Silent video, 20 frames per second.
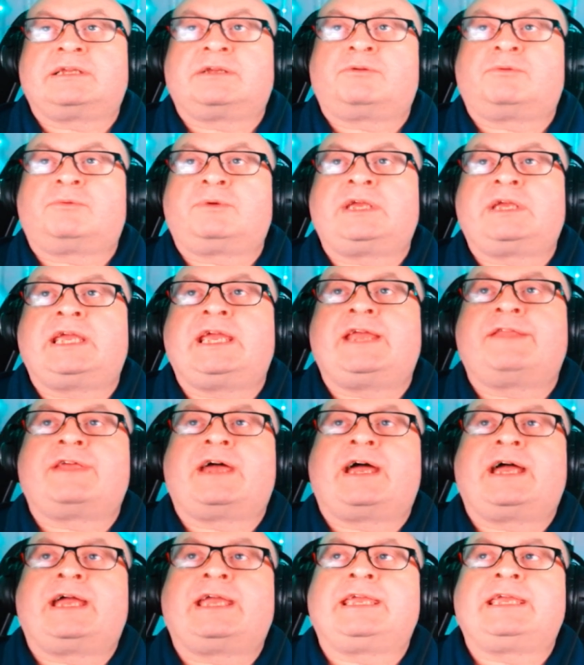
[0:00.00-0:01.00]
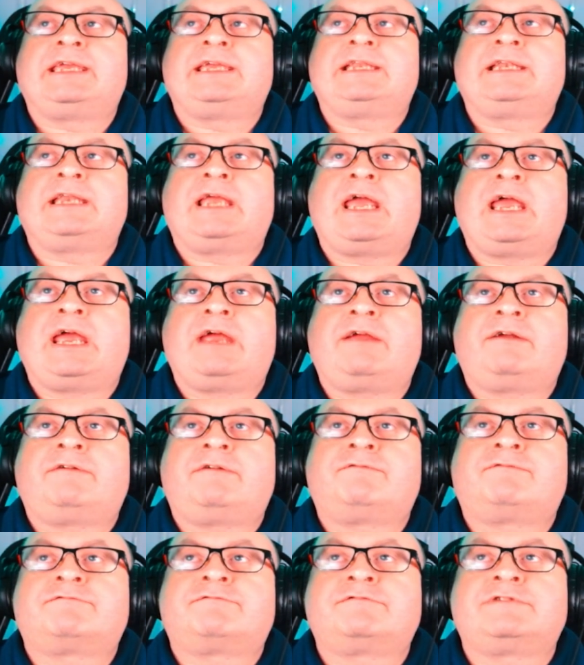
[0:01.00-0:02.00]
We hear that in
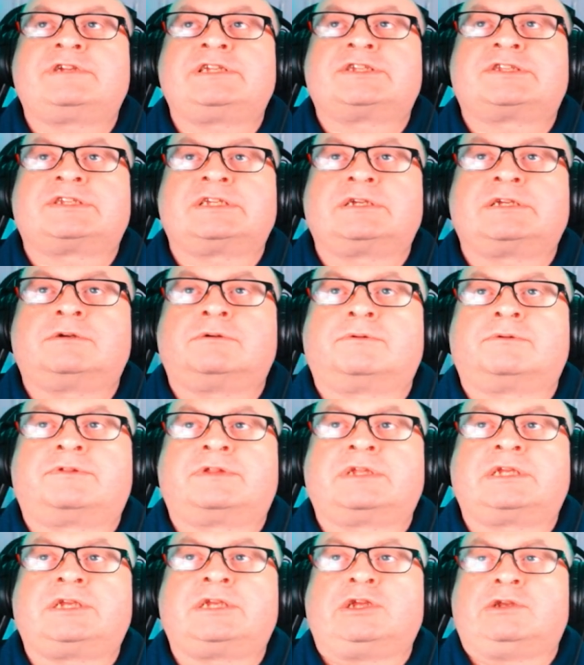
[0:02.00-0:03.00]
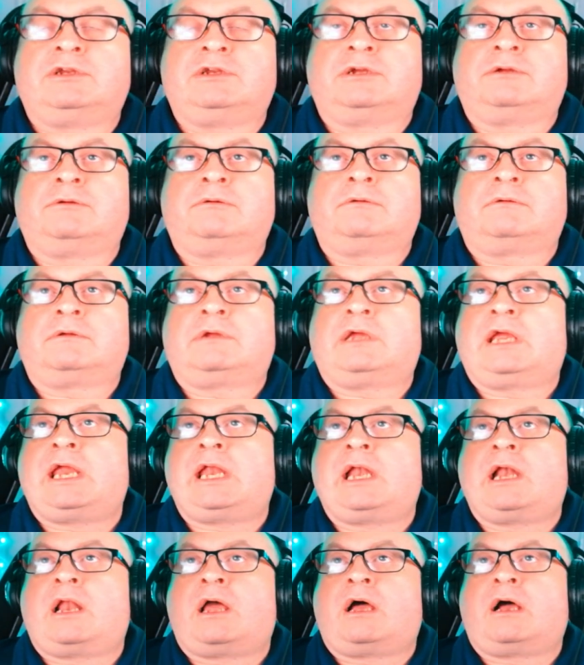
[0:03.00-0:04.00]
every single thing you do
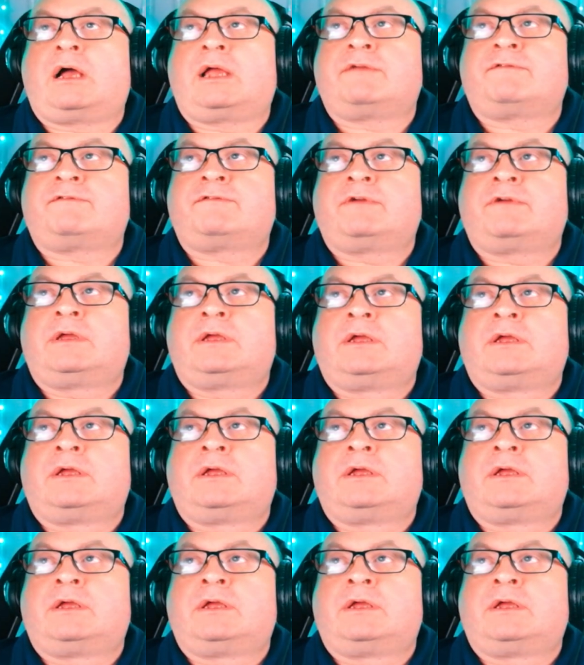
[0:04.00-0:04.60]
in life.